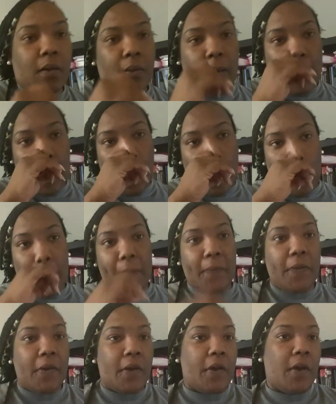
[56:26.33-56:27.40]
Okay.
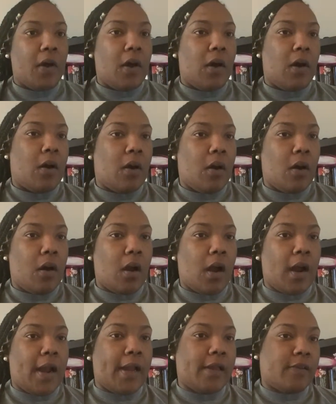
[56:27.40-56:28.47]
All
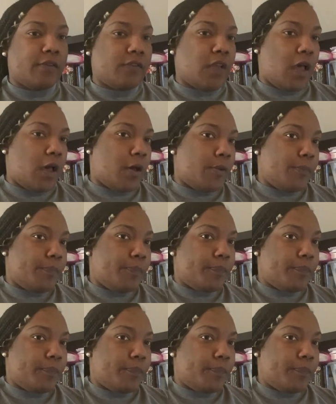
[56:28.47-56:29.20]
right, so